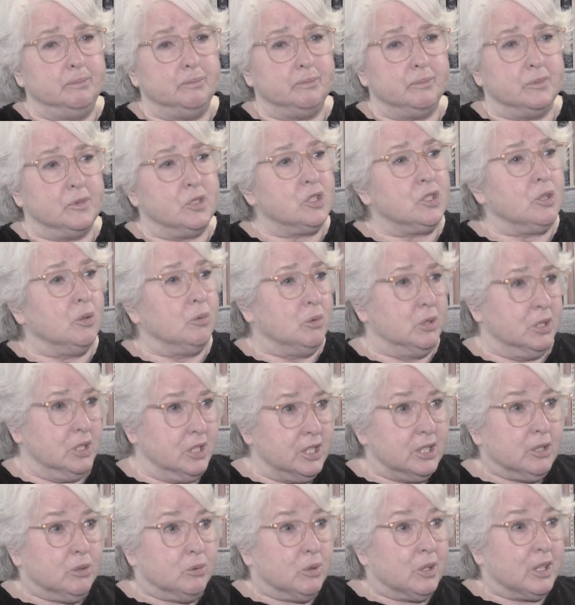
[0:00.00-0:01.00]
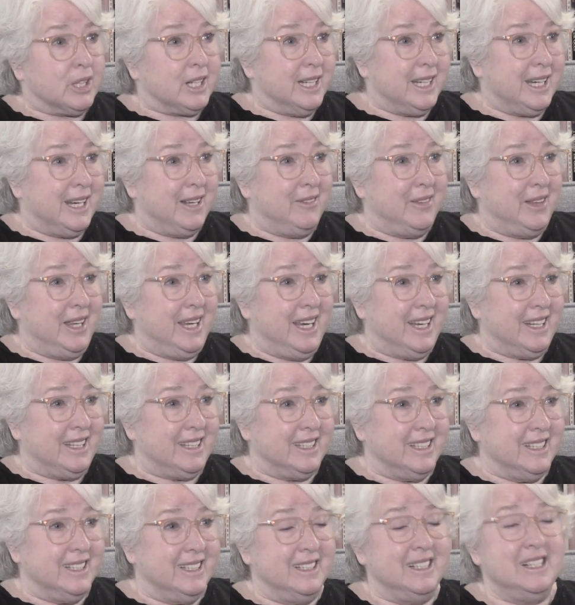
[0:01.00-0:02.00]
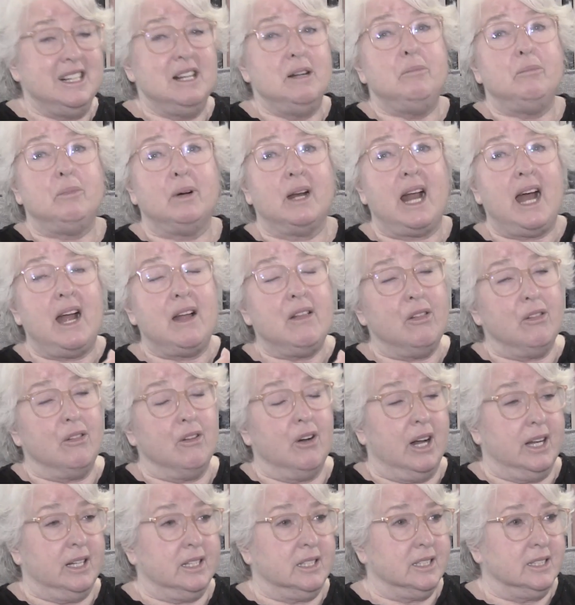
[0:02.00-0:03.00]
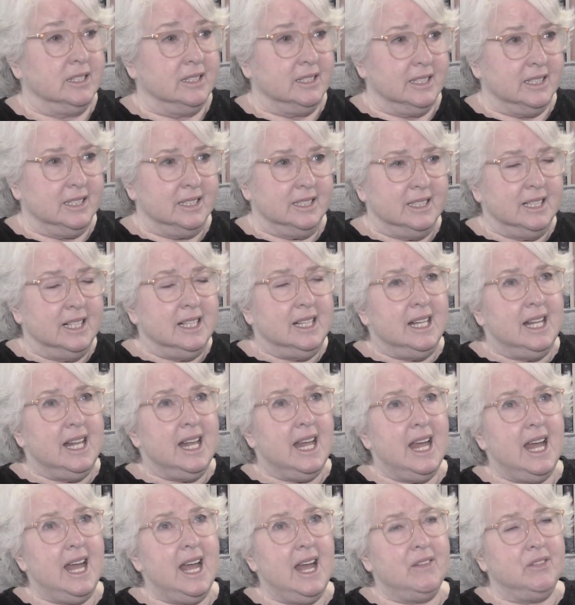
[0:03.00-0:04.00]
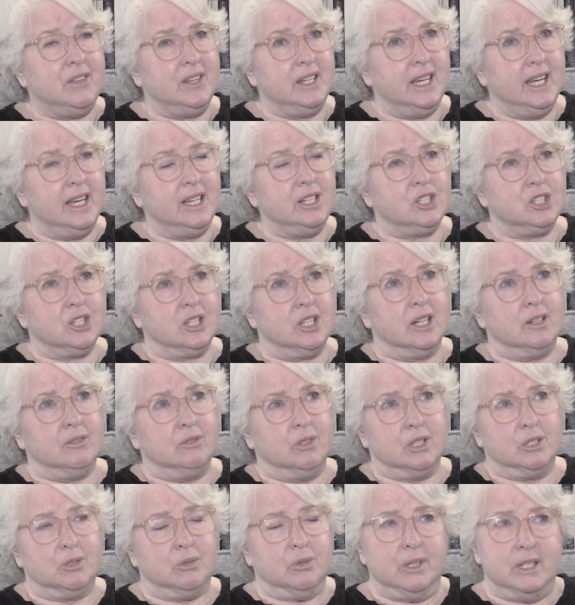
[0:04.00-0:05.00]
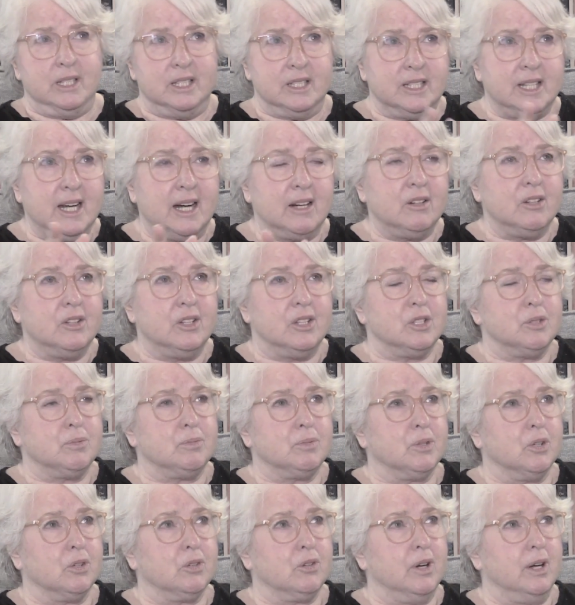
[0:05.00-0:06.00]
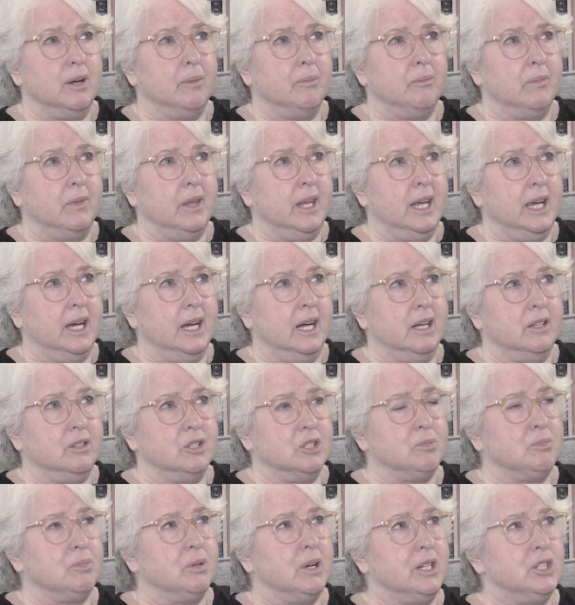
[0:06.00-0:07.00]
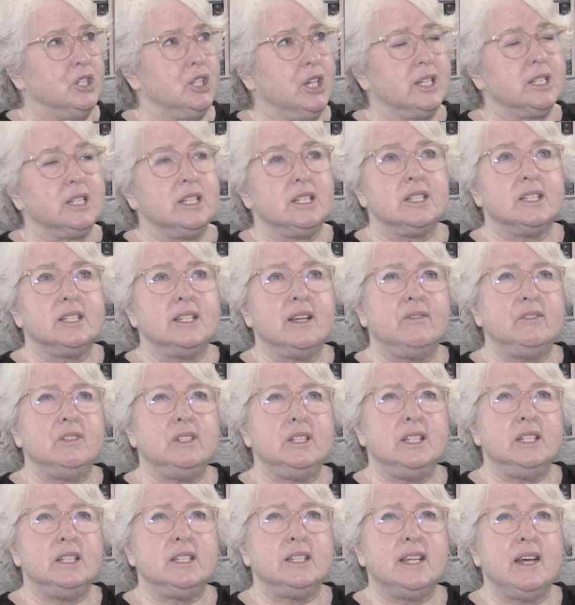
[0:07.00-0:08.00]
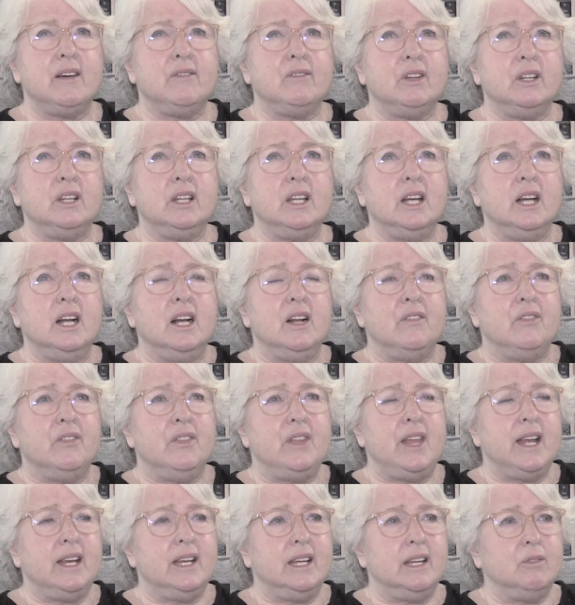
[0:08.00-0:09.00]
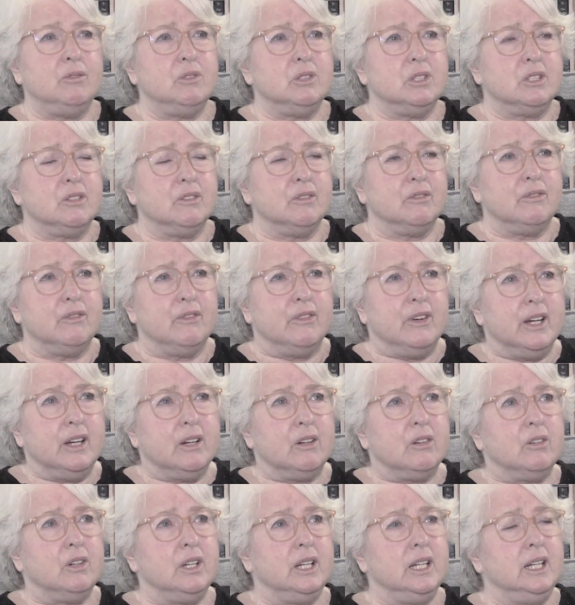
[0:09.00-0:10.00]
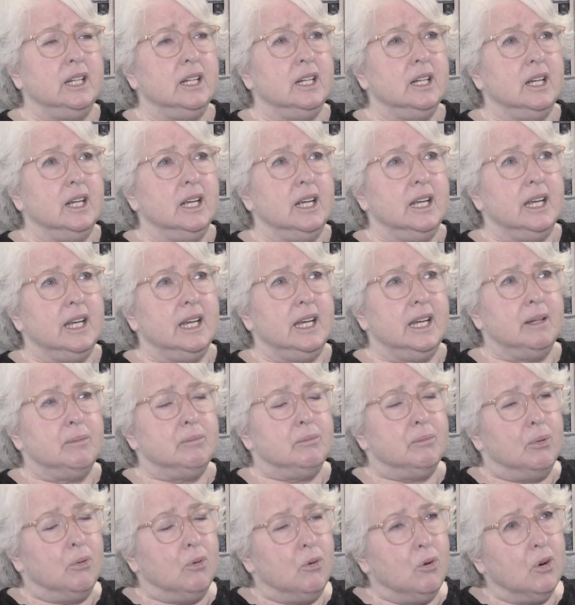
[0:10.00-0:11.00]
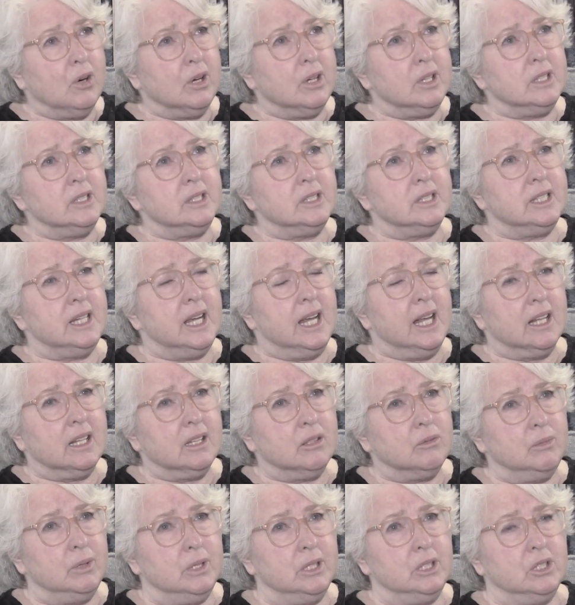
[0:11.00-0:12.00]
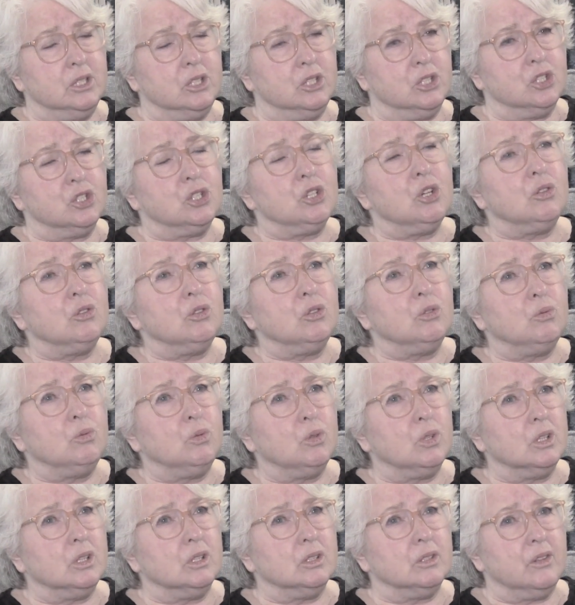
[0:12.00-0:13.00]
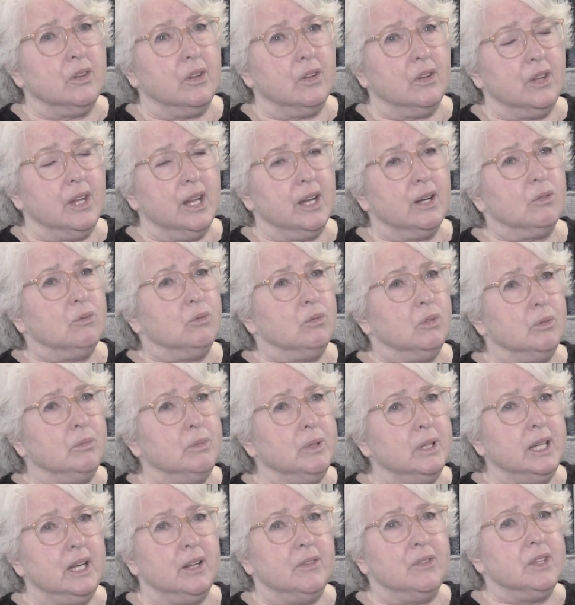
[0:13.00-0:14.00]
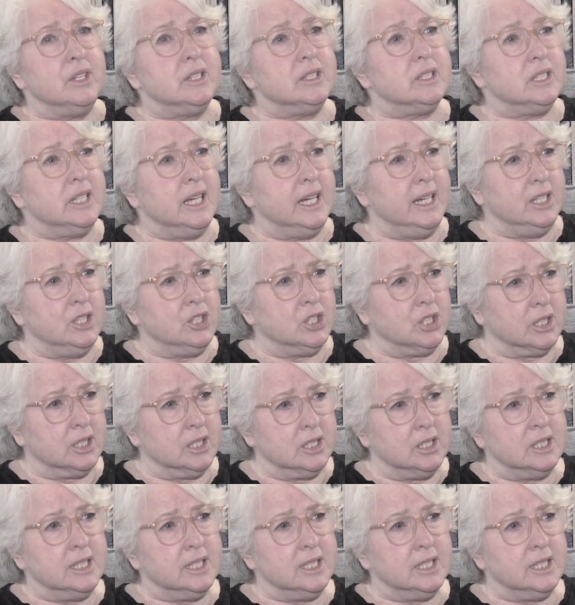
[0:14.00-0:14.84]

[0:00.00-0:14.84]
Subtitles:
So we're still working on that. But I thought, at the age that I was when I started this program, this project at 77, that it was a very important element to show the world that a woman at this age can